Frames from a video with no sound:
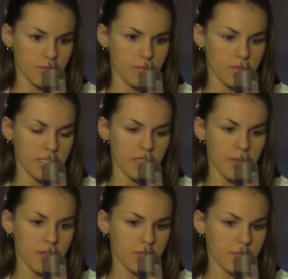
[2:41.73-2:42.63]
this
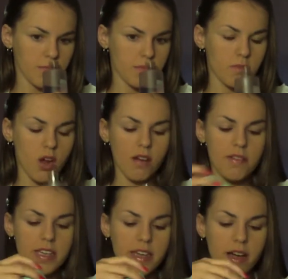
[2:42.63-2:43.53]
smells not
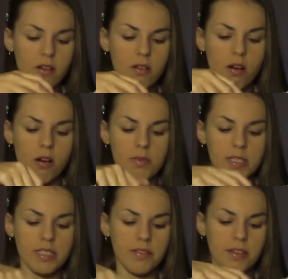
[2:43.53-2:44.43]
like alcohol, but
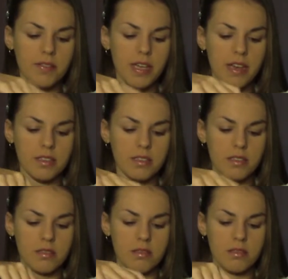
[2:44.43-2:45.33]
it definitely has
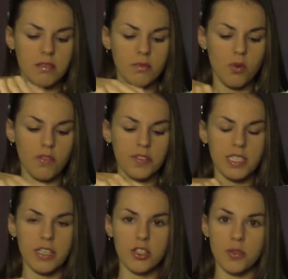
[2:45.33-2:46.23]
more of a
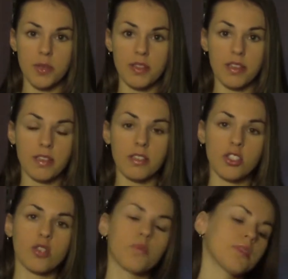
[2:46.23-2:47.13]
scent to it than the
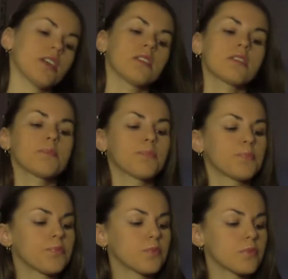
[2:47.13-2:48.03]
soap does.
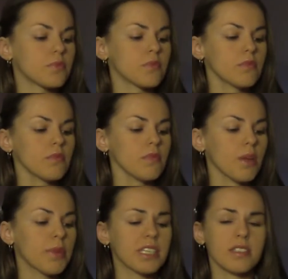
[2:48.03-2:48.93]

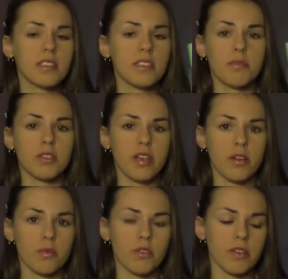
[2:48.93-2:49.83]
But it doesn't smell
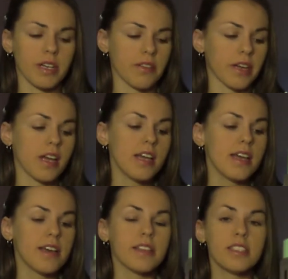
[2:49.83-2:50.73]
terrible or anything.
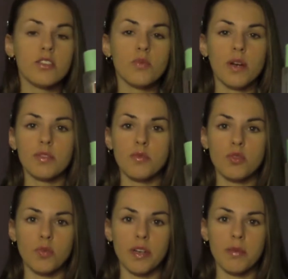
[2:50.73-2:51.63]
This is what I was
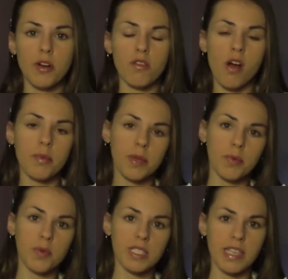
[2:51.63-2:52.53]
most worried about. A lot of
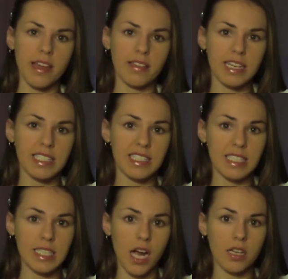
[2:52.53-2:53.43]
people were saying that it
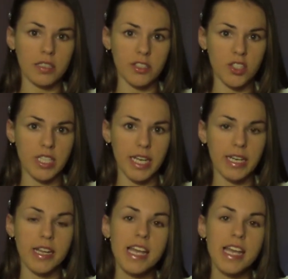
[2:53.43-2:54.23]
stung their skin.